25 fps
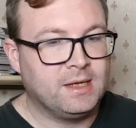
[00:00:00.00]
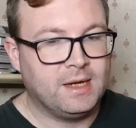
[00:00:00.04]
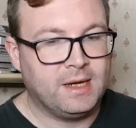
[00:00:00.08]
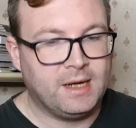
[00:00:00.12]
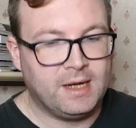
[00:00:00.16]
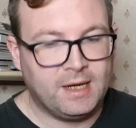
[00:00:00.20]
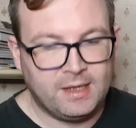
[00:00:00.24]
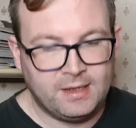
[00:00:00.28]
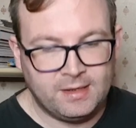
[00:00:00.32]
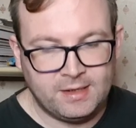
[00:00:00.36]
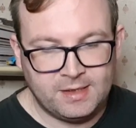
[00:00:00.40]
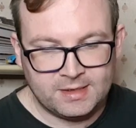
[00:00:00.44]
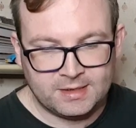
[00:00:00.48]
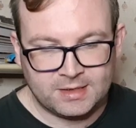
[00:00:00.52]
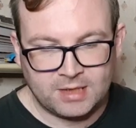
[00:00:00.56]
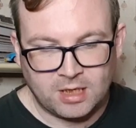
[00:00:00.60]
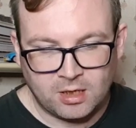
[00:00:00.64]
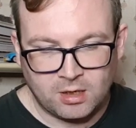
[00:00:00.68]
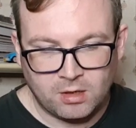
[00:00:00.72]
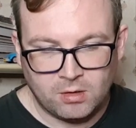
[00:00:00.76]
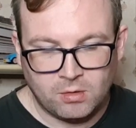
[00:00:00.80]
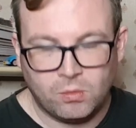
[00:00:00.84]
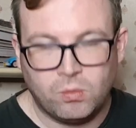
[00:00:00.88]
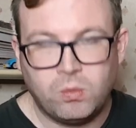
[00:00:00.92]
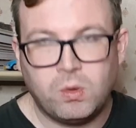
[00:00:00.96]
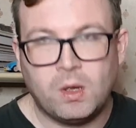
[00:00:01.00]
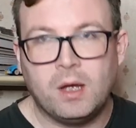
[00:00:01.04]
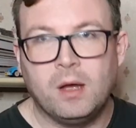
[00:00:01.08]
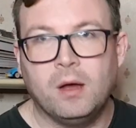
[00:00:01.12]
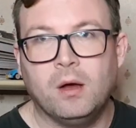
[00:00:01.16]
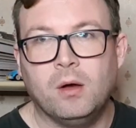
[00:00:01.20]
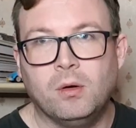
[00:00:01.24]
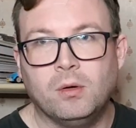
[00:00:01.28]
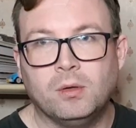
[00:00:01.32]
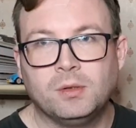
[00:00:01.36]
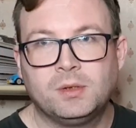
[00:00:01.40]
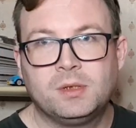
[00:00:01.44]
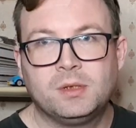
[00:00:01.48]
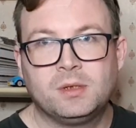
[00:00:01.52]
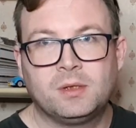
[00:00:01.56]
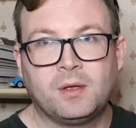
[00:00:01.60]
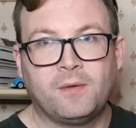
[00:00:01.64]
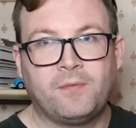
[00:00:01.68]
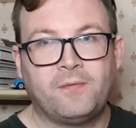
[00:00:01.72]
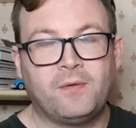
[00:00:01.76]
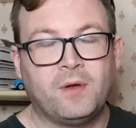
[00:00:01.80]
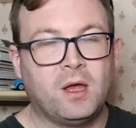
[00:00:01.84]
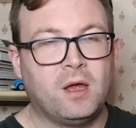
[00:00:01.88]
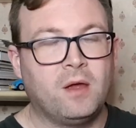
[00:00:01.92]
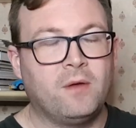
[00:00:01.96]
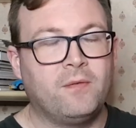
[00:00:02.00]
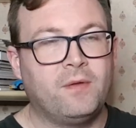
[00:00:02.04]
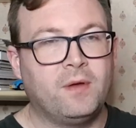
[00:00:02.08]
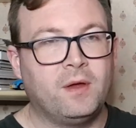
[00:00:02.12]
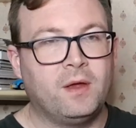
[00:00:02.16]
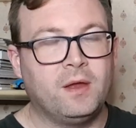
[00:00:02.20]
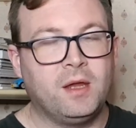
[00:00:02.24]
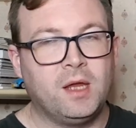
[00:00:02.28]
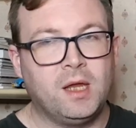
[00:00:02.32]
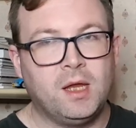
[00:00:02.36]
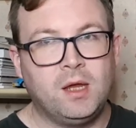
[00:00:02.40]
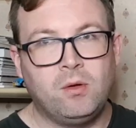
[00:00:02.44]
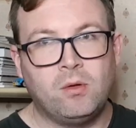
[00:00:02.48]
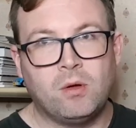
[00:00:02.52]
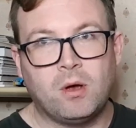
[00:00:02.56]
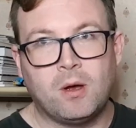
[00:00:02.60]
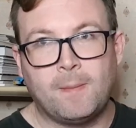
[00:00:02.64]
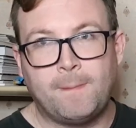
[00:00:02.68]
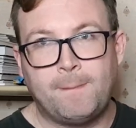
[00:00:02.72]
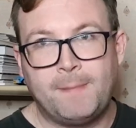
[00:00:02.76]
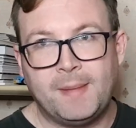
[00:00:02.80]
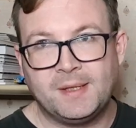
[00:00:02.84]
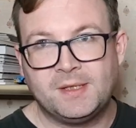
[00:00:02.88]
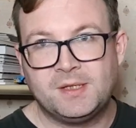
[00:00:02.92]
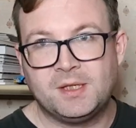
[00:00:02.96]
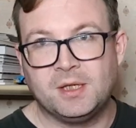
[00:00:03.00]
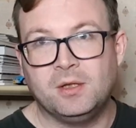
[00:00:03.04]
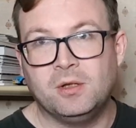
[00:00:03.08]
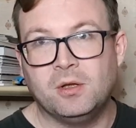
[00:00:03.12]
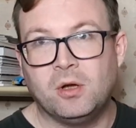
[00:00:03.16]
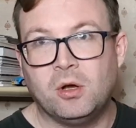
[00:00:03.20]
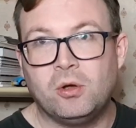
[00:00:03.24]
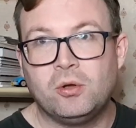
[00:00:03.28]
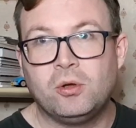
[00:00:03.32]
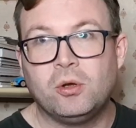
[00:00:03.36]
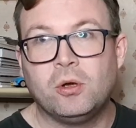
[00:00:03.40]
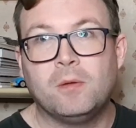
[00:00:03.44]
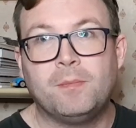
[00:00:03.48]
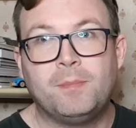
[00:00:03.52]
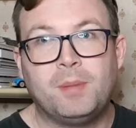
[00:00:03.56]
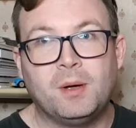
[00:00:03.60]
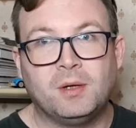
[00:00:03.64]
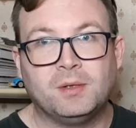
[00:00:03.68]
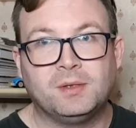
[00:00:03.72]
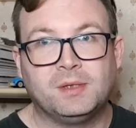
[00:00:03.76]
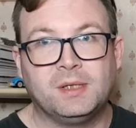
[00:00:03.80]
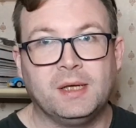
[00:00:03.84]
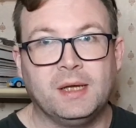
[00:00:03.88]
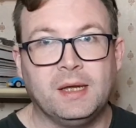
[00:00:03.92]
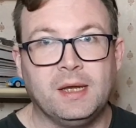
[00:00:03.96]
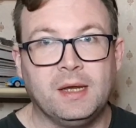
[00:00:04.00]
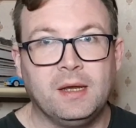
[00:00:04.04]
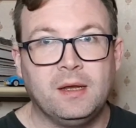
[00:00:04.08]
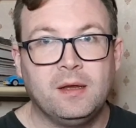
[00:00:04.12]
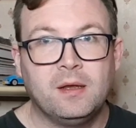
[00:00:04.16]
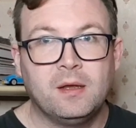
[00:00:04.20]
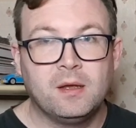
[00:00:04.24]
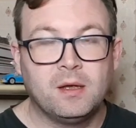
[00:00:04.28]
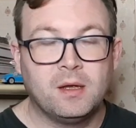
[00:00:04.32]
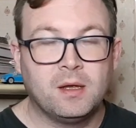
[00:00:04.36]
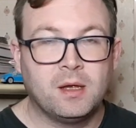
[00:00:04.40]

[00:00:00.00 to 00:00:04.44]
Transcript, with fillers: in this whole world, the further you are bitten on your body,